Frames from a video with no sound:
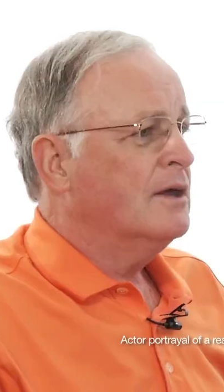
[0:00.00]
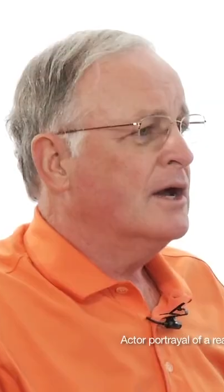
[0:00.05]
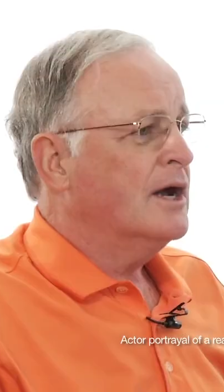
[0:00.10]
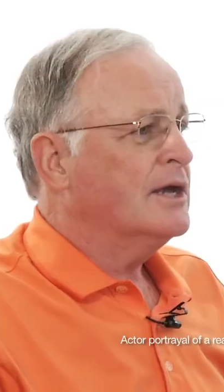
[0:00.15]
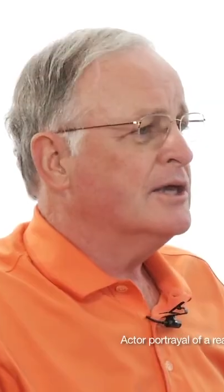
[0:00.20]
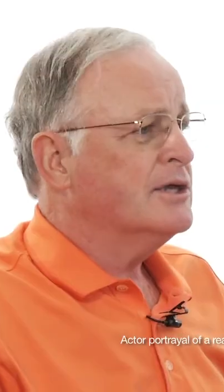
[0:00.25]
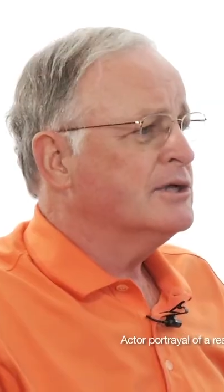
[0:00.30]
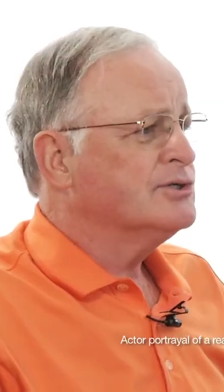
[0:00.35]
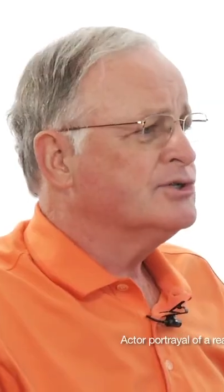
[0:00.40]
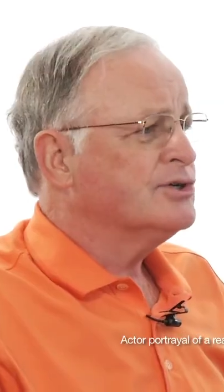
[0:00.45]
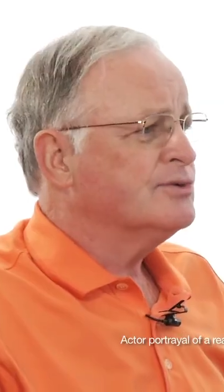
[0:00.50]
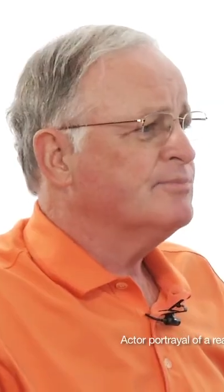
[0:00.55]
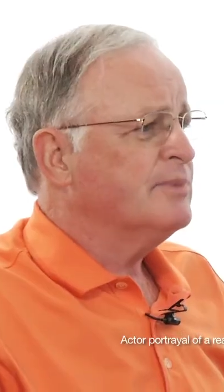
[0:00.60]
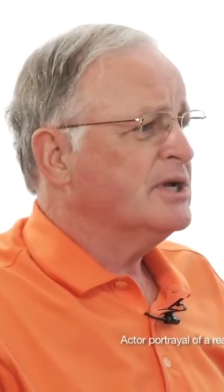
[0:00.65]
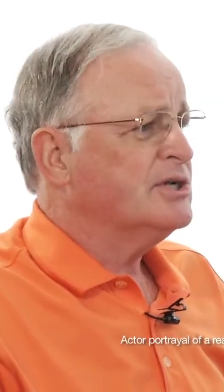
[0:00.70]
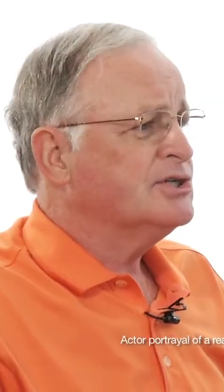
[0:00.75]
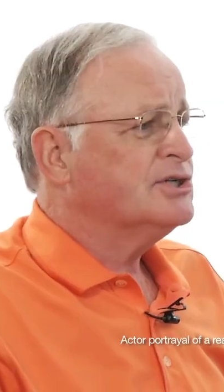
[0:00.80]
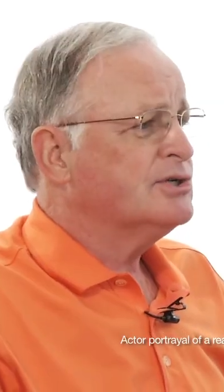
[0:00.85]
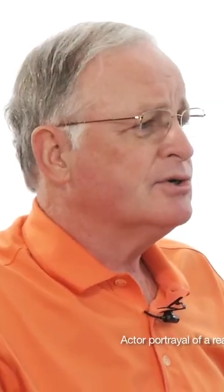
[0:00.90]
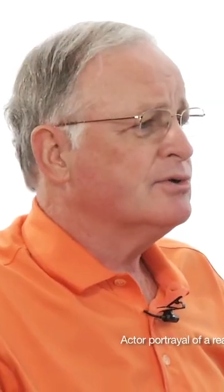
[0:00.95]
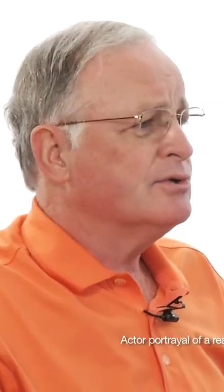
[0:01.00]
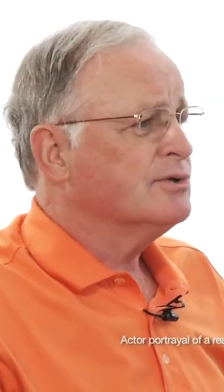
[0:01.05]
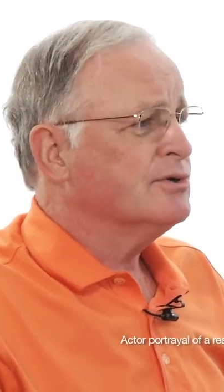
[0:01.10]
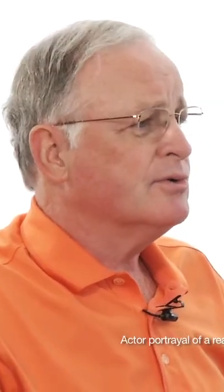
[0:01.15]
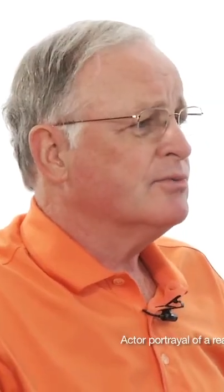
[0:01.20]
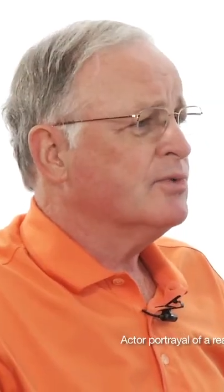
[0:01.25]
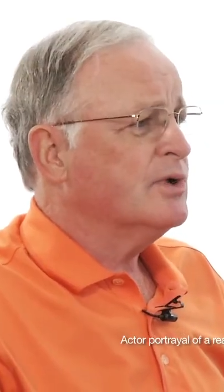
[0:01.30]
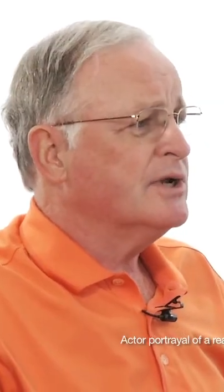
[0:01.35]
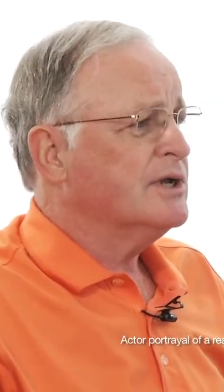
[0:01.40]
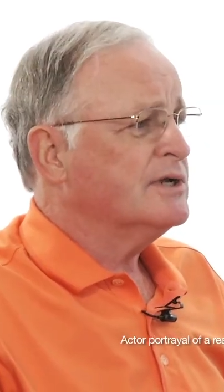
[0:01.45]
I injured my shoulder
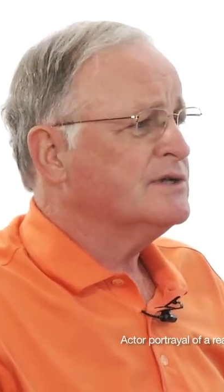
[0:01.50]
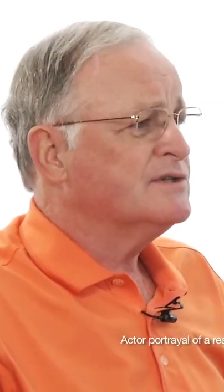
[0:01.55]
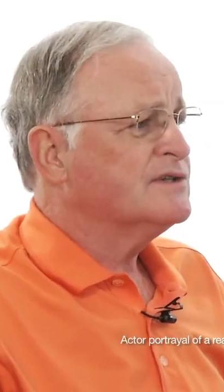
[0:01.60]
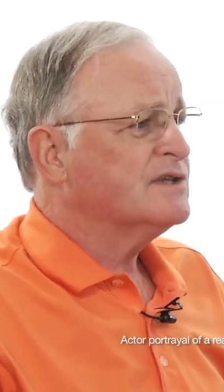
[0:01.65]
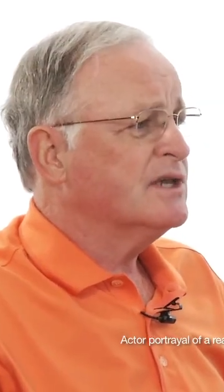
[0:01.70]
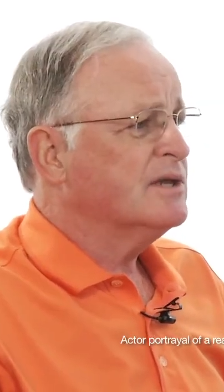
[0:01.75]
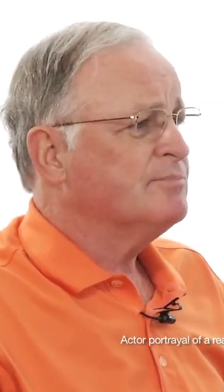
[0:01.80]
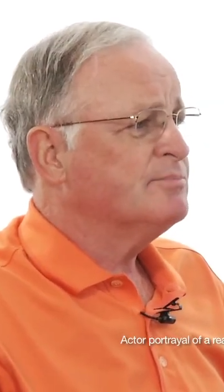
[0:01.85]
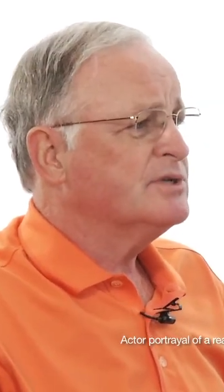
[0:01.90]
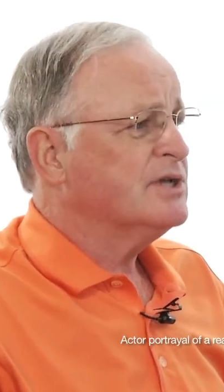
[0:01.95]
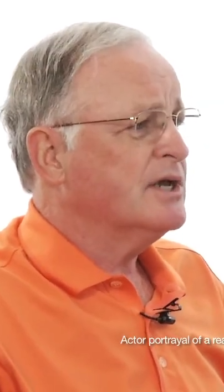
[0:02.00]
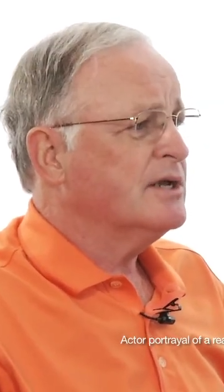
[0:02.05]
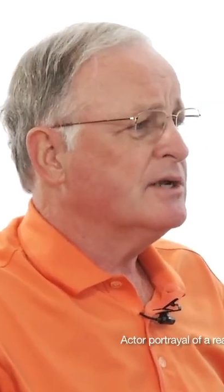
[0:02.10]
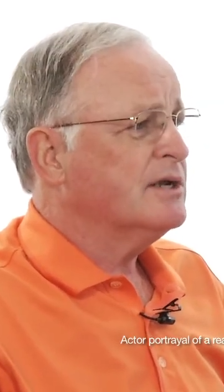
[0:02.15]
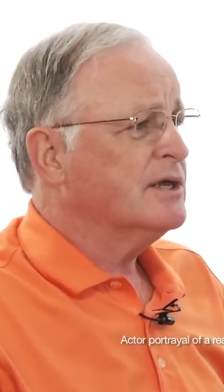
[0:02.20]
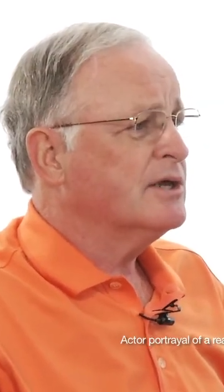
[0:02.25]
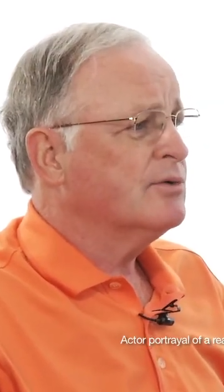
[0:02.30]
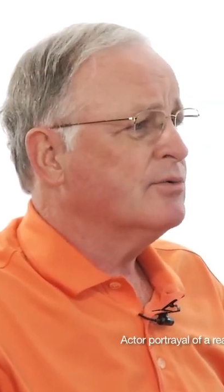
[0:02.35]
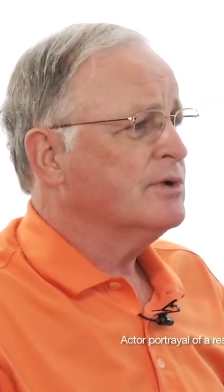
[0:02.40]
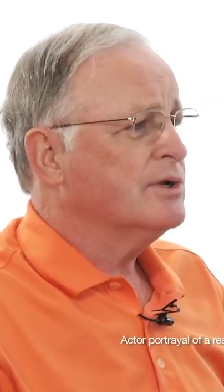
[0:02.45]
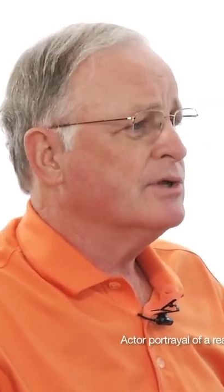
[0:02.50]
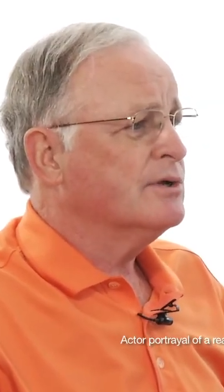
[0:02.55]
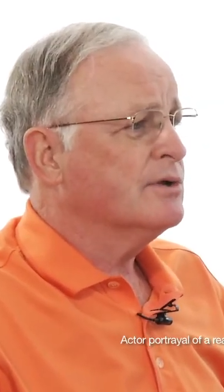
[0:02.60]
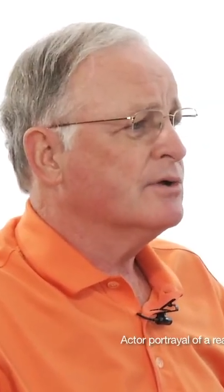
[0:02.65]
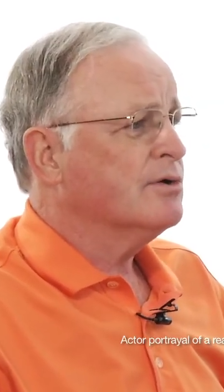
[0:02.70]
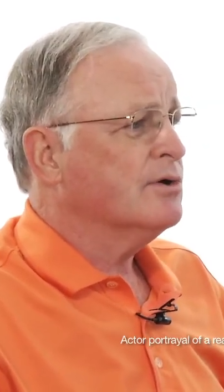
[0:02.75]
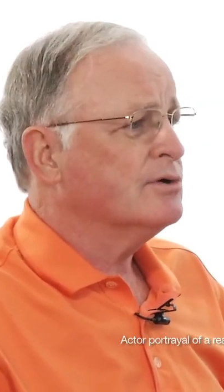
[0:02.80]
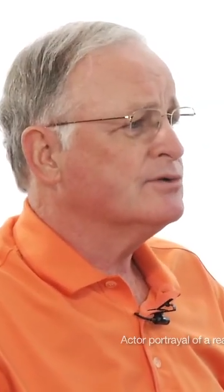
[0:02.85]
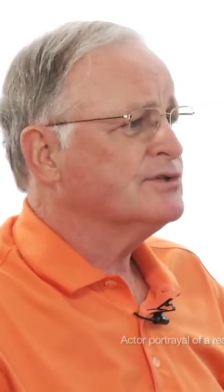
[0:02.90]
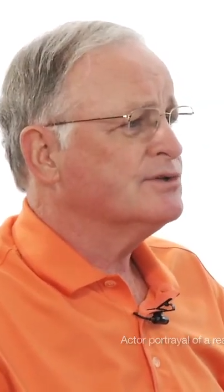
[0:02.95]
when I slipped on liquid in a
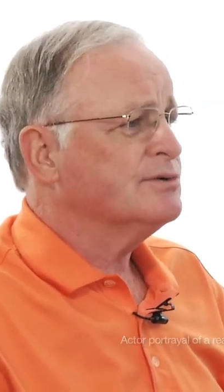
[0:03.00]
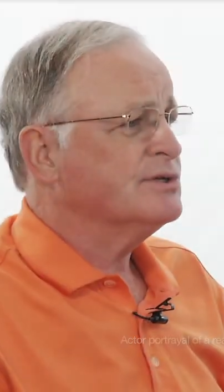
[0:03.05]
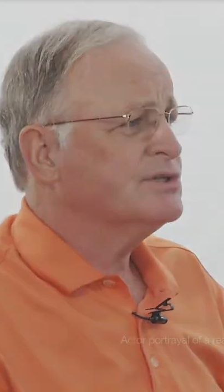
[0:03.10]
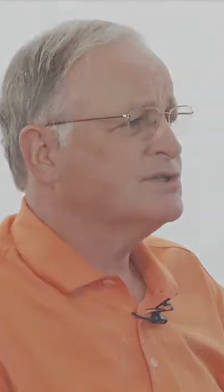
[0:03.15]
grocery